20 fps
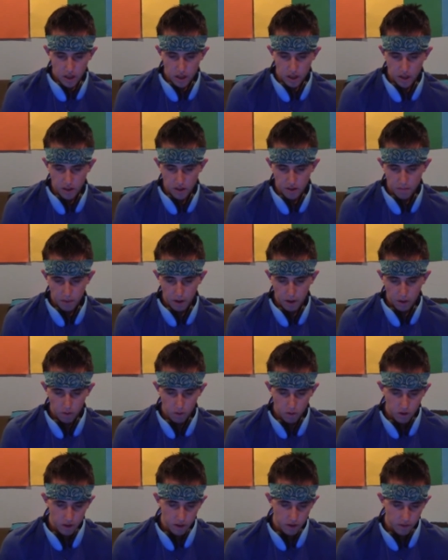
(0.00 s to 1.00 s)
is my
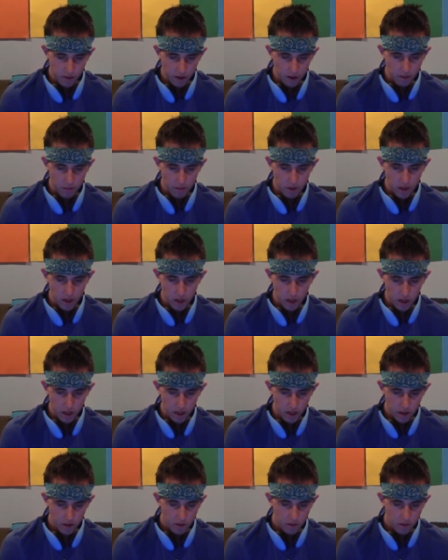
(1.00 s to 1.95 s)
only family, and I